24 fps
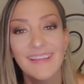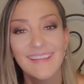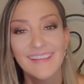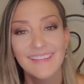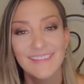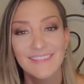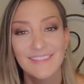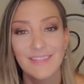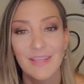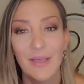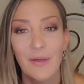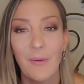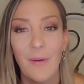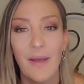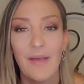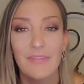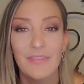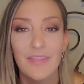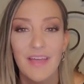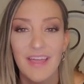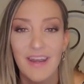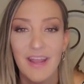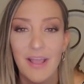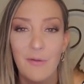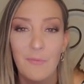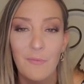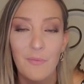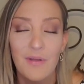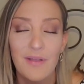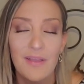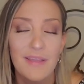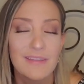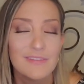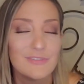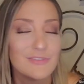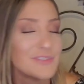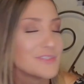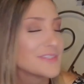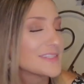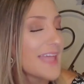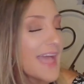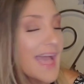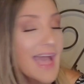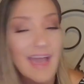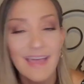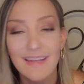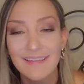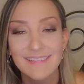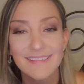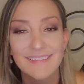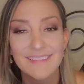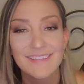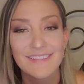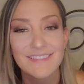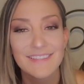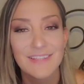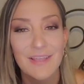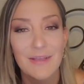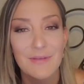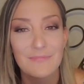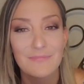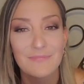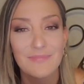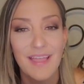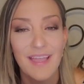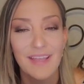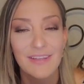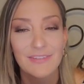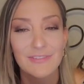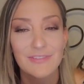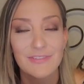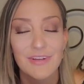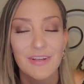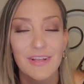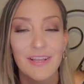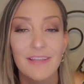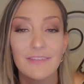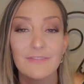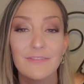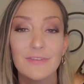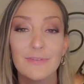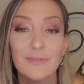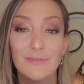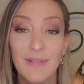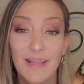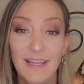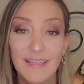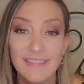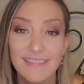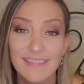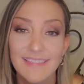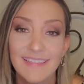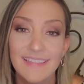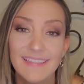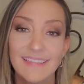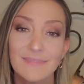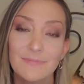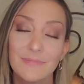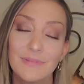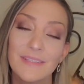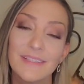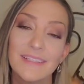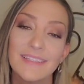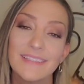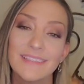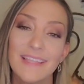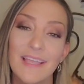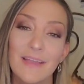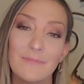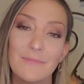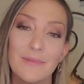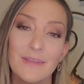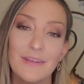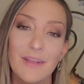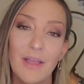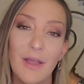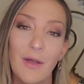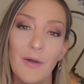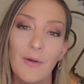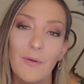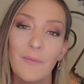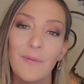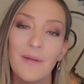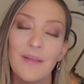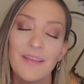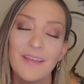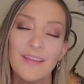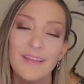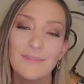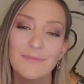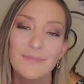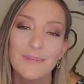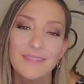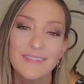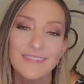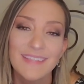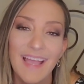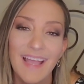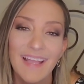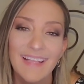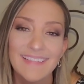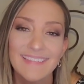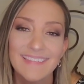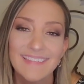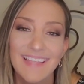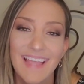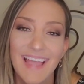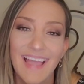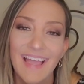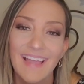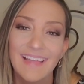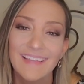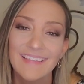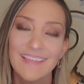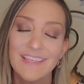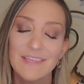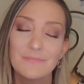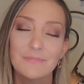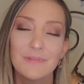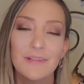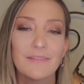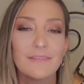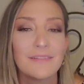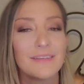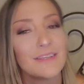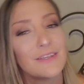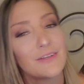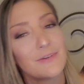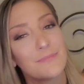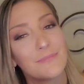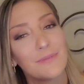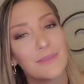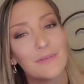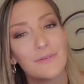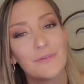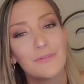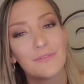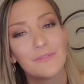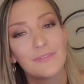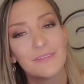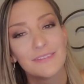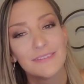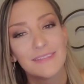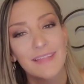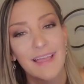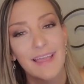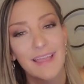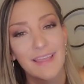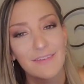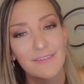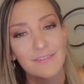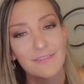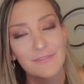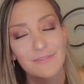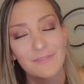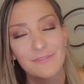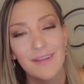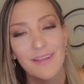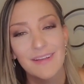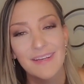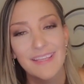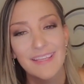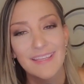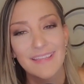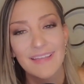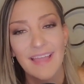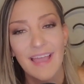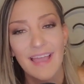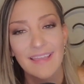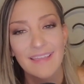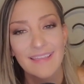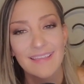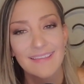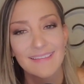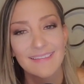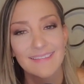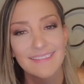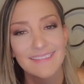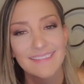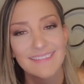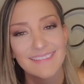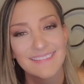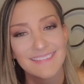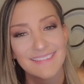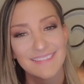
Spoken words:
so I thought I would just add a little something extra. If you liked it, please let me know. Besides that, keep living your beautiful life running in high heels.